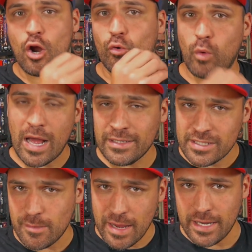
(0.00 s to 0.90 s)
Rotten
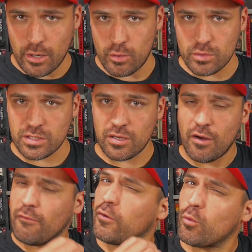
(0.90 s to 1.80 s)
Tomatoes
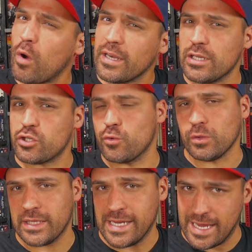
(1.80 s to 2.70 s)
for what it
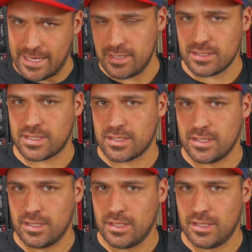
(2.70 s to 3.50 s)
truly is.